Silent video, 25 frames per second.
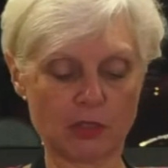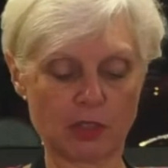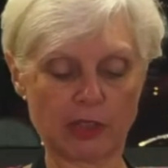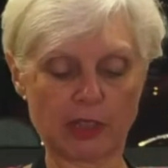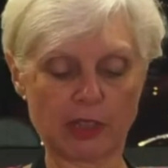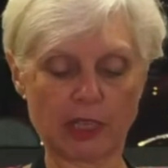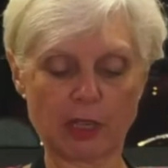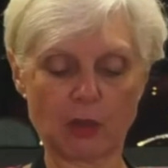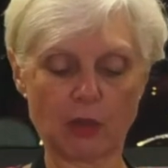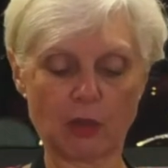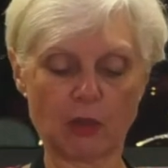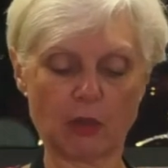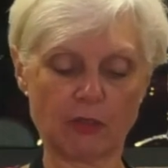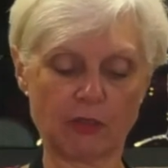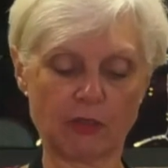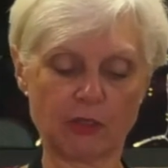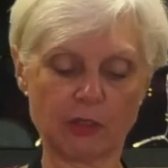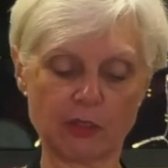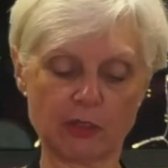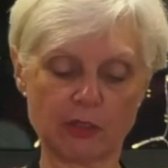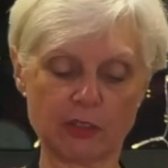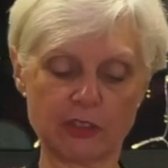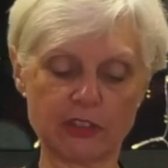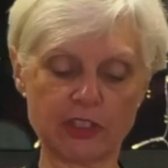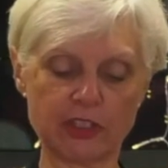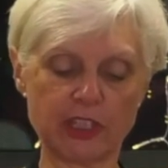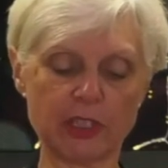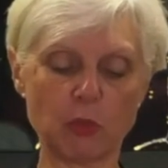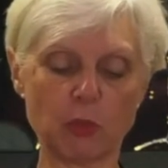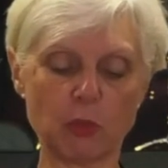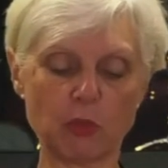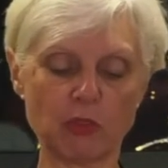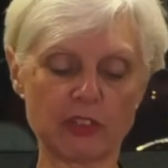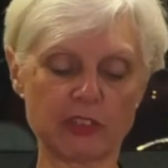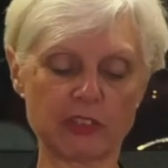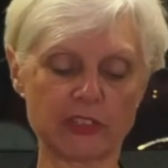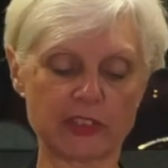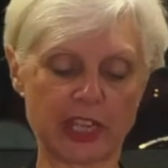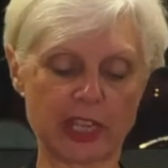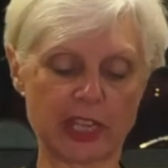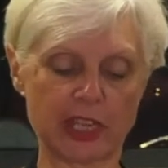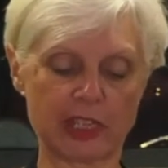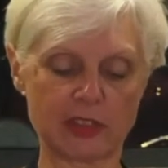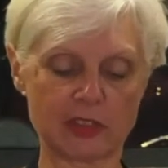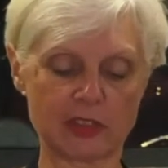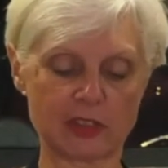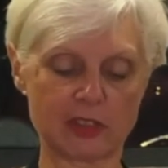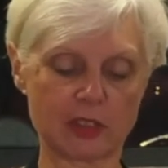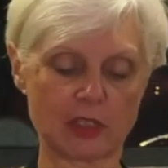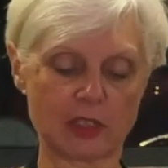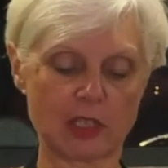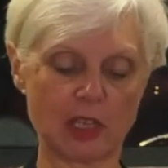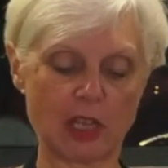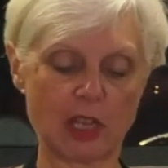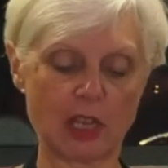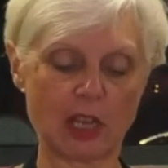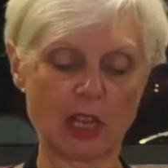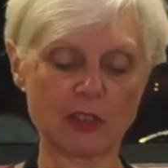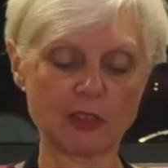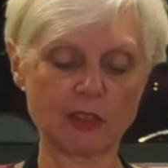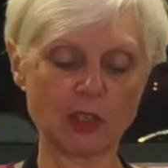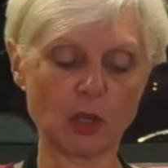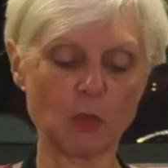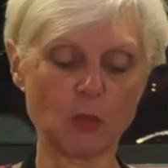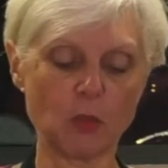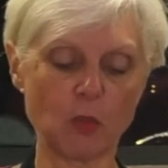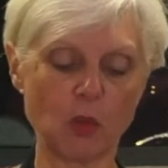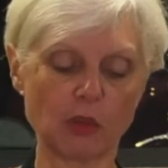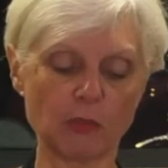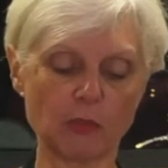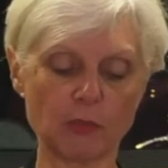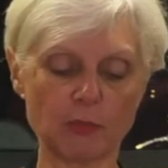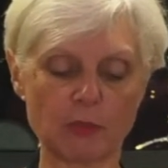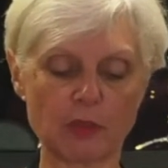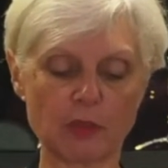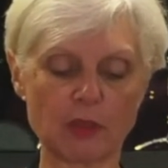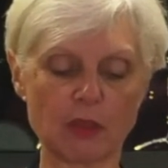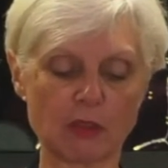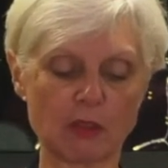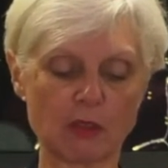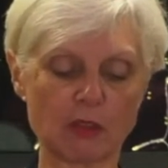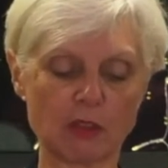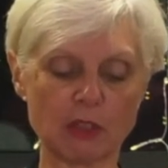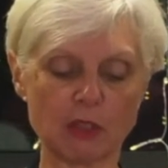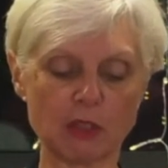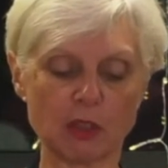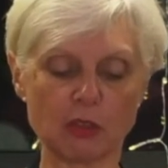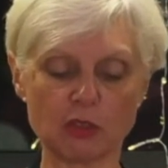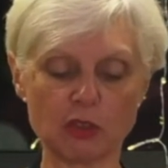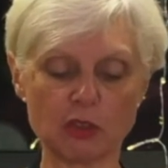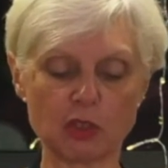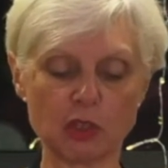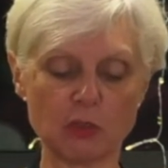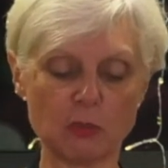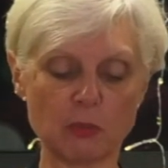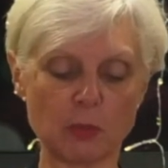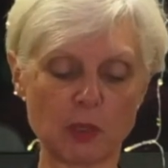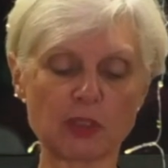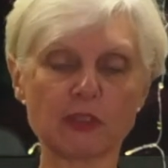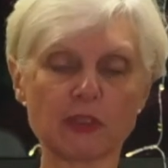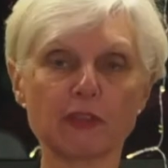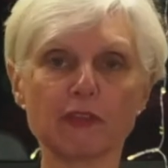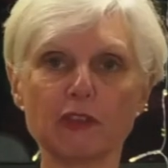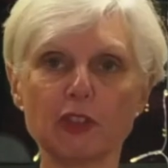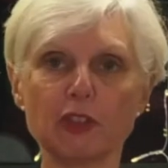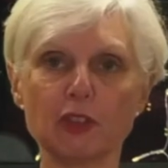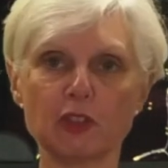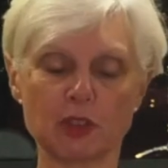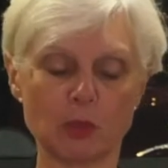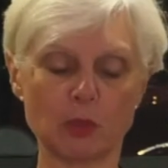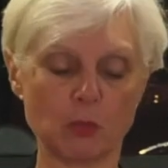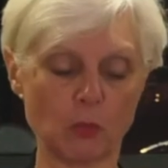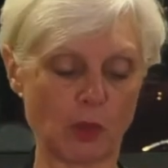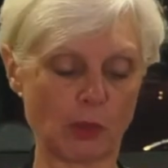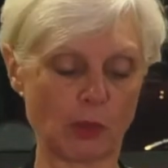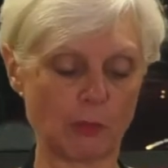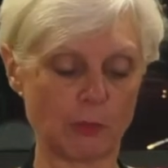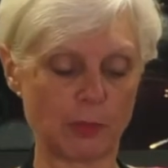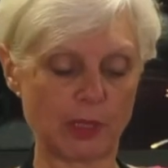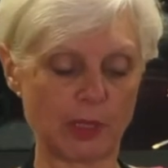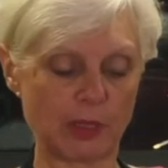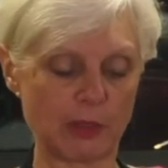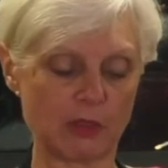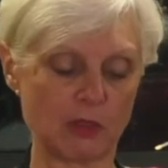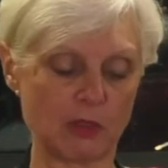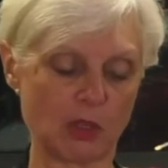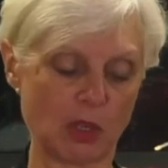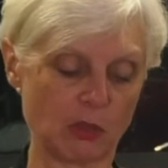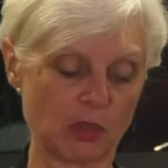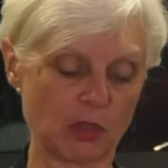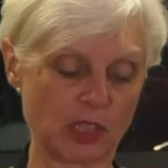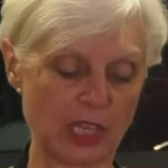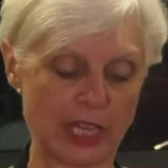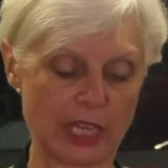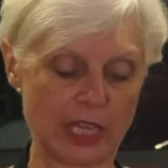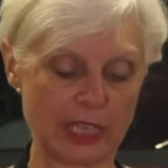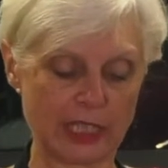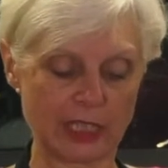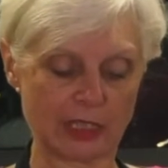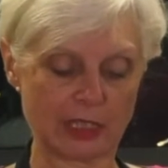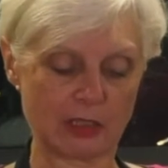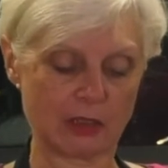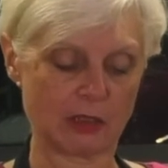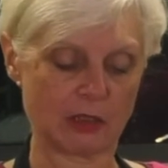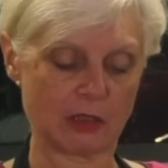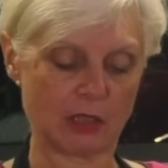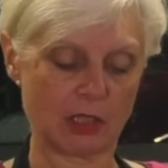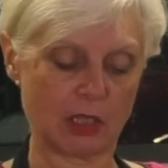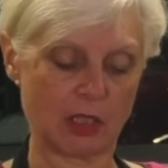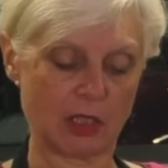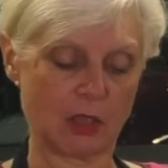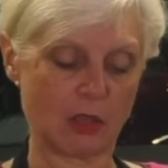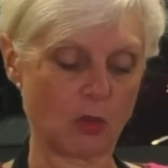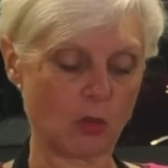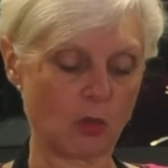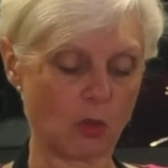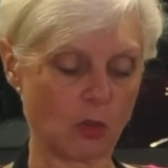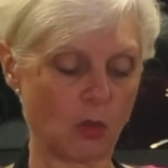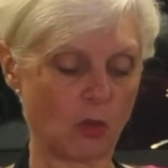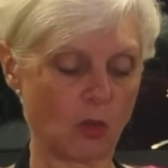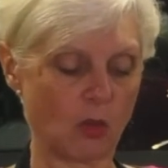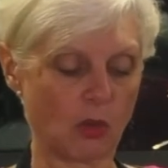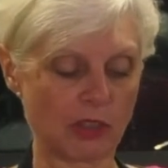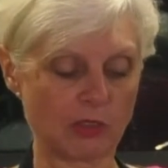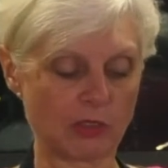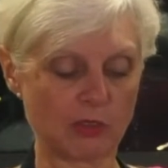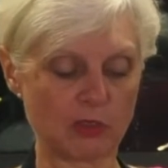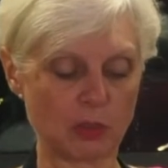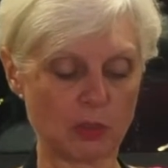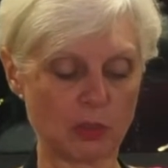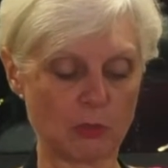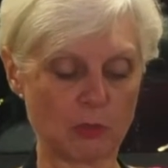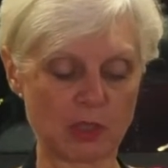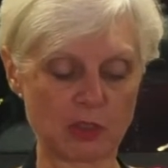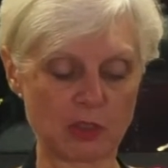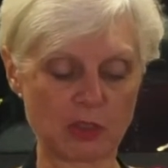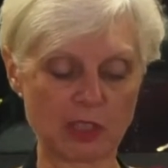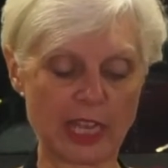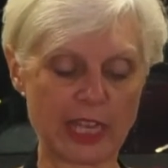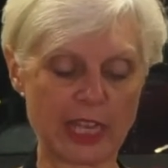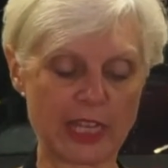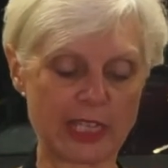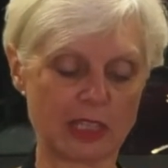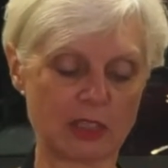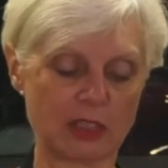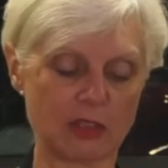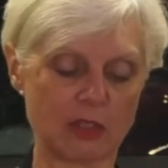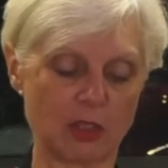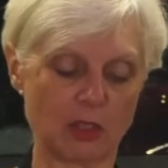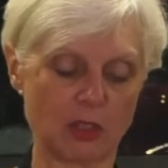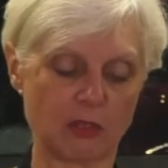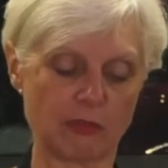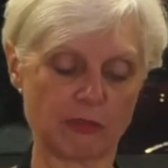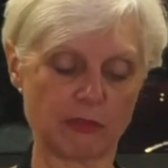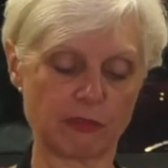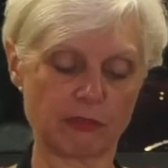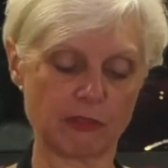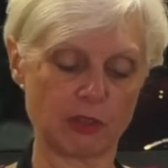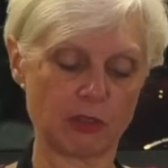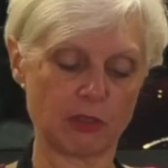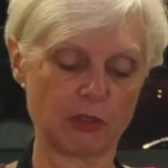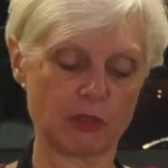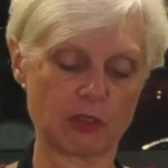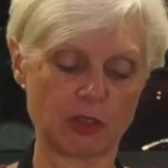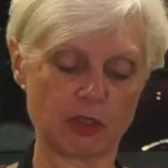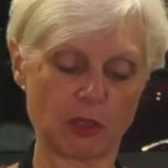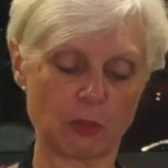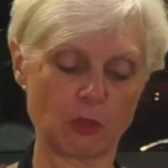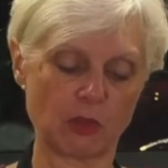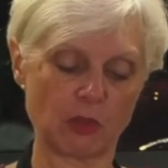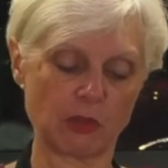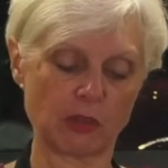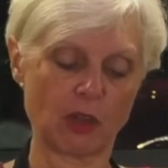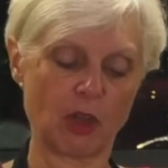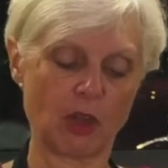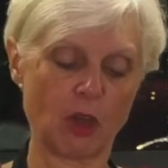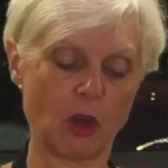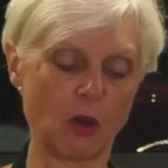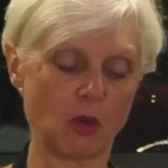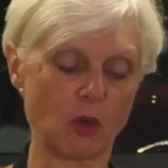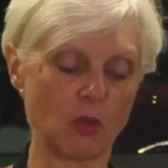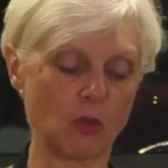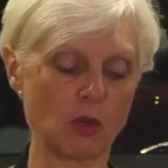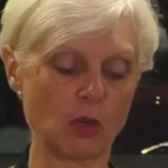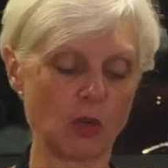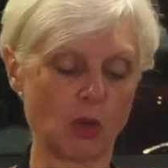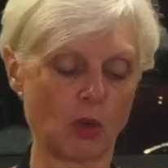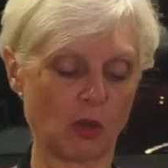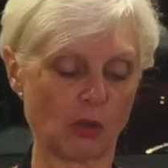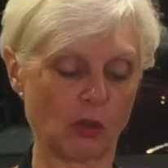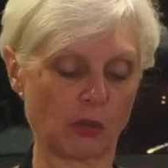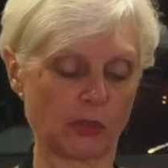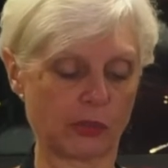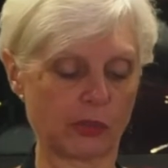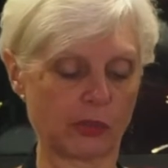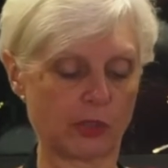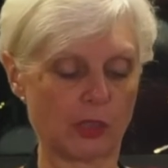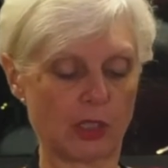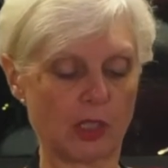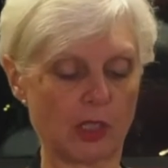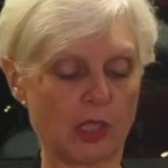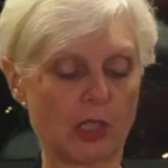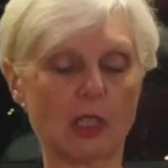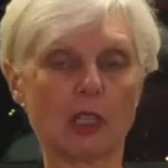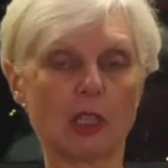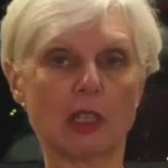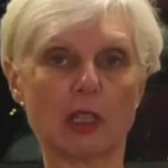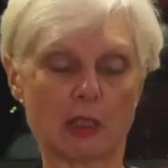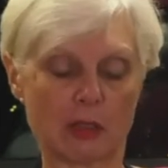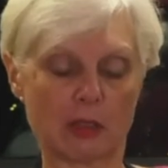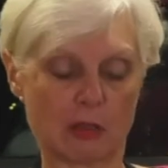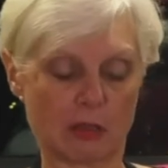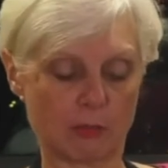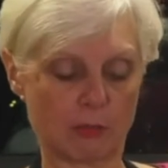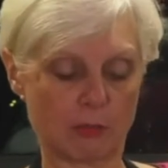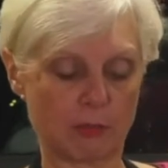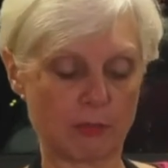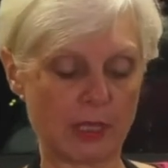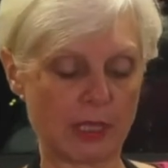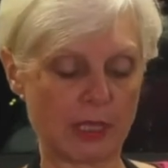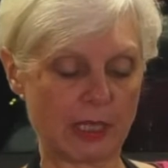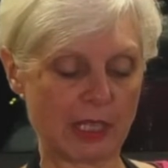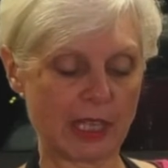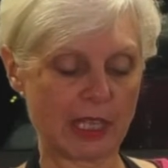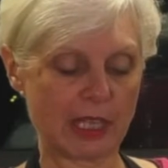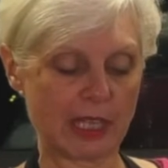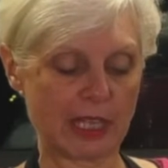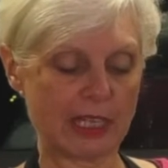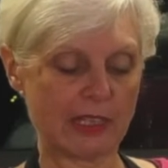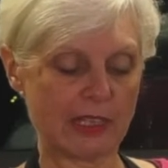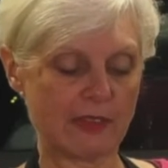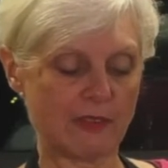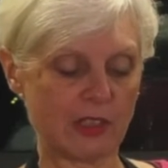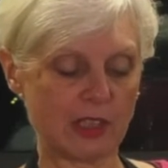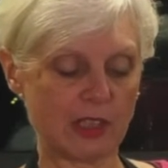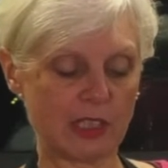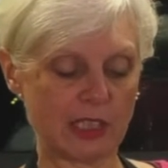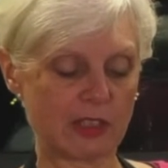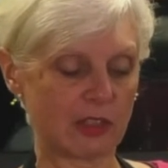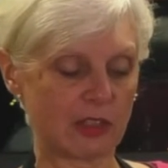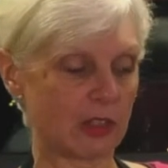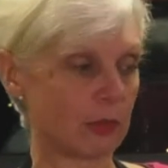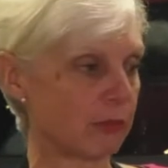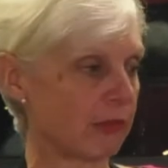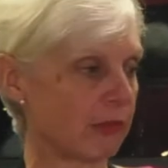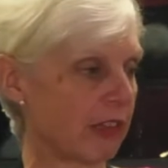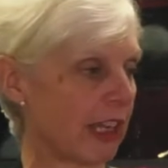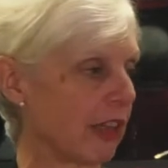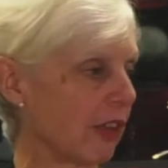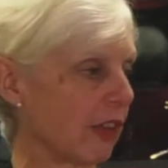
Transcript: that off. You can see all the zest. I don't want, too much fruit in one bit and no cake, or too much cake and no fruit. I want the whole lot being evenly spread